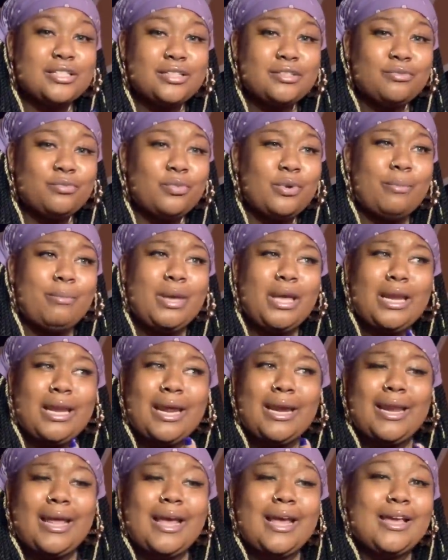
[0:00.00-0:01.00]
When me and their
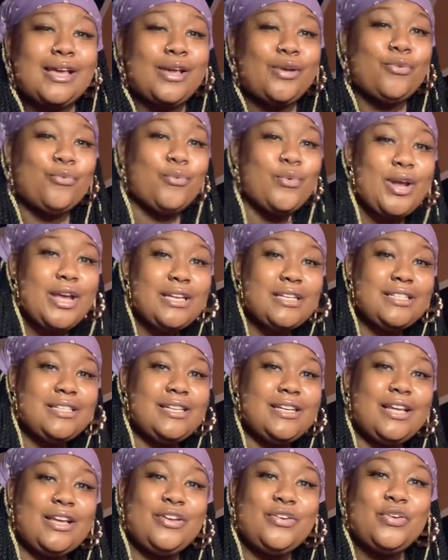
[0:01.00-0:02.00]
dad get rich,
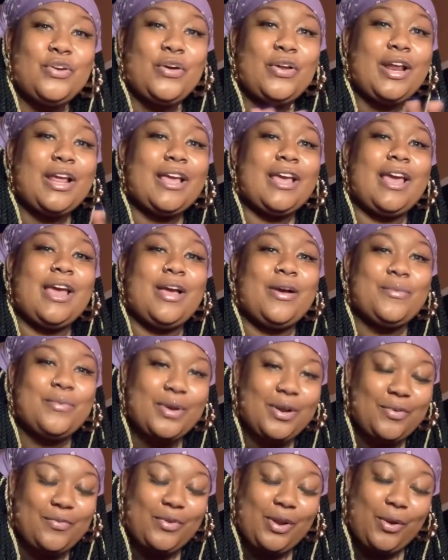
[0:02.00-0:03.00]
then, you know, they can have
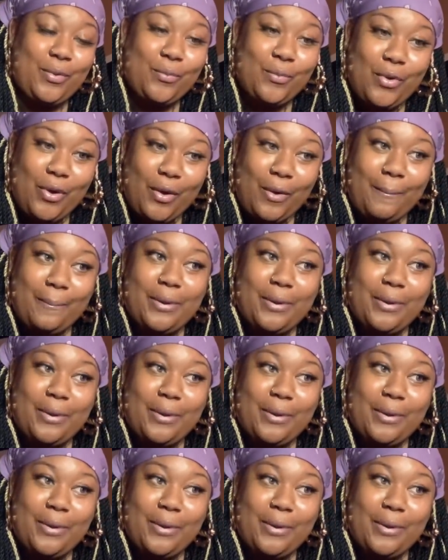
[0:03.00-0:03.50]
whatever they want,